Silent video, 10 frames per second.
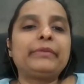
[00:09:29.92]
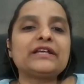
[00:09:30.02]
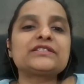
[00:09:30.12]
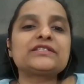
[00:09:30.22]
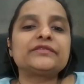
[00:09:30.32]

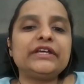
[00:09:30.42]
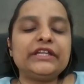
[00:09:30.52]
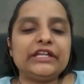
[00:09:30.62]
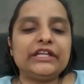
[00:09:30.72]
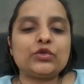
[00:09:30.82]
Plus,
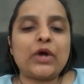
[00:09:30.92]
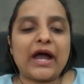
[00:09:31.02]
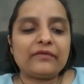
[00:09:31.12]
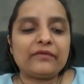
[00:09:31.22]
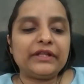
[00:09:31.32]
we need to
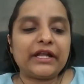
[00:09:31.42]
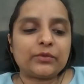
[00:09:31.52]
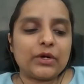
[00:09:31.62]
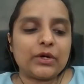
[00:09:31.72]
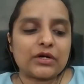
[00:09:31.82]
have a
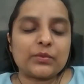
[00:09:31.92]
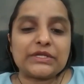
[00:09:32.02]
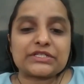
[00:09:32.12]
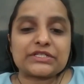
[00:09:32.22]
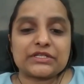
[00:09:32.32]

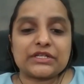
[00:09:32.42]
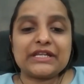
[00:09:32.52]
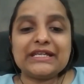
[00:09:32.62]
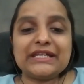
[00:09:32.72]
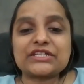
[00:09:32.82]
network which
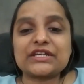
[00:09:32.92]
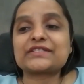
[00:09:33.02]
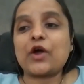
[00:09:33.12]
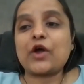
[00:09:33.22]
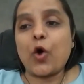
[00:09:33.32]

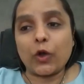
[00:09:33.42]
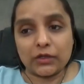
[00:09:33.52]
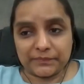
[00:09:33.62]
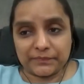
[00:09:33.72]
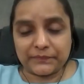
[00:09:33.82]
reaches
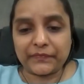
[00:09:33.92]
all.